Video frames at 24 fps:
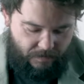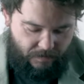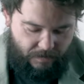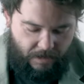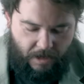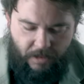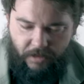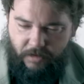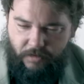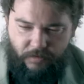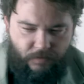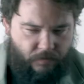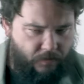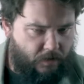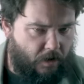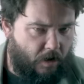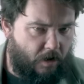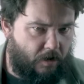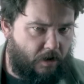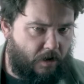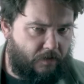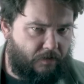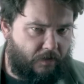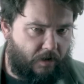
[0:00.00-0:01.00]
Now this
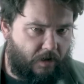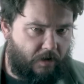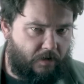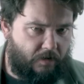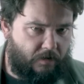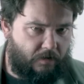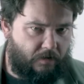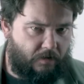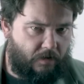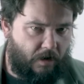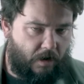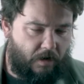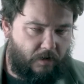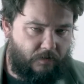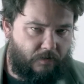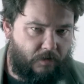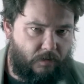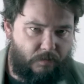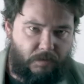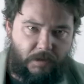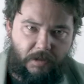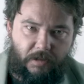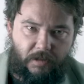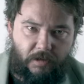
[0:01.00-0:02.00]
card I find kind of
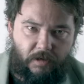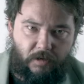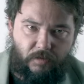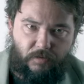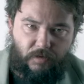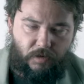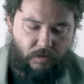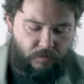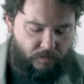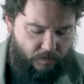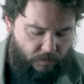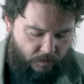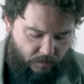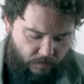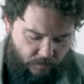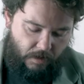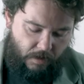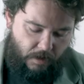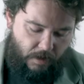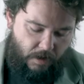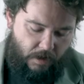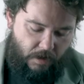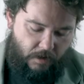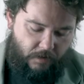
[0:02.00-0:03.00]
completely confusing.
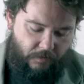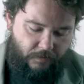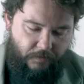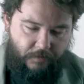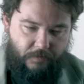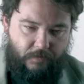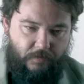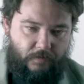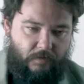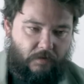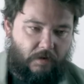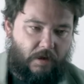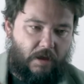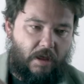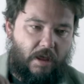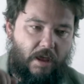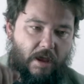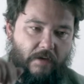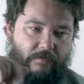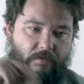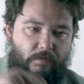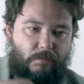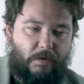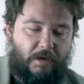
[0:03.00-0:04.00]
If
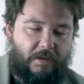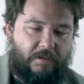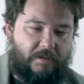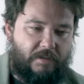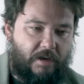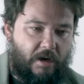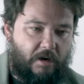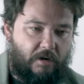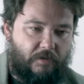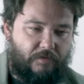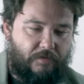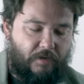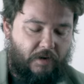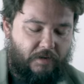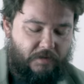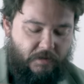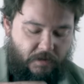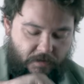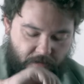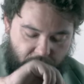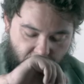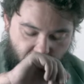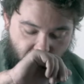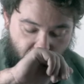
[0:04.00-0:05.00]
everybody
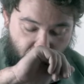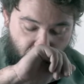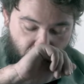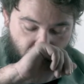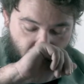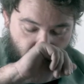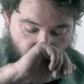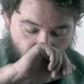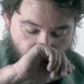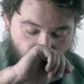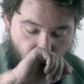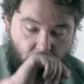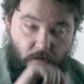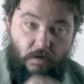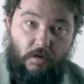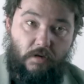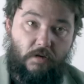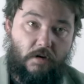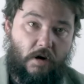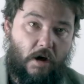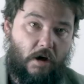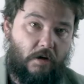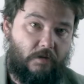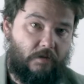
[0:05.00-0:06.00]
sacrifices a
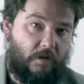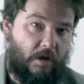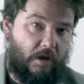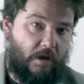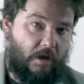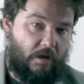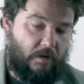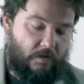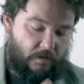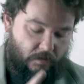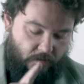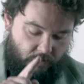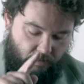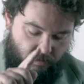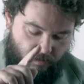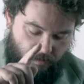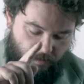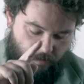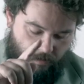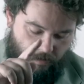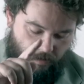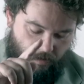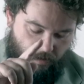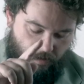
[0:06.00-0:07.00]
non-land,
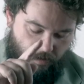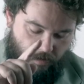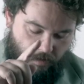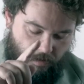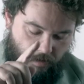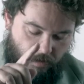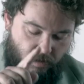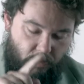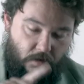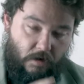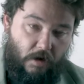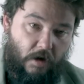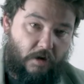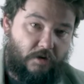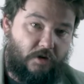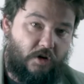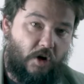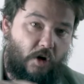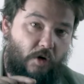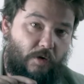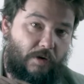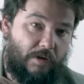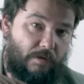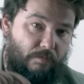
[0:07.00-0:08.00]

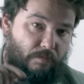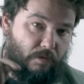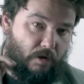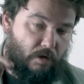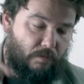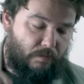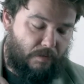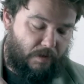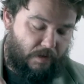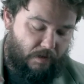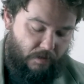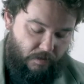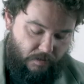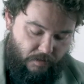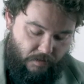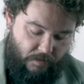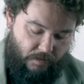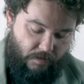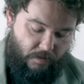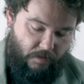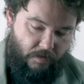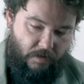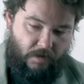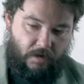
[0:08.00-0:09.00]
non-token permanent
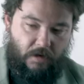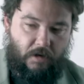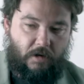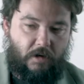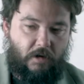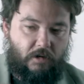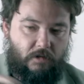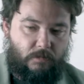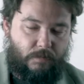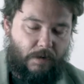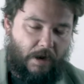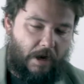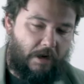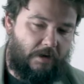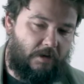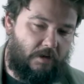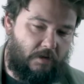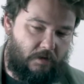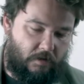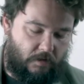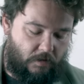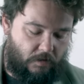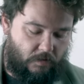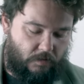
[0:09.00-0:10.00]
card, then it goes back to
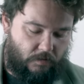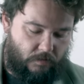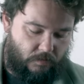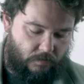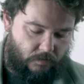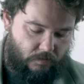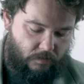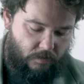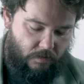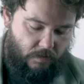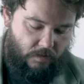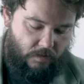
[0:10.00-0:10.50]
you,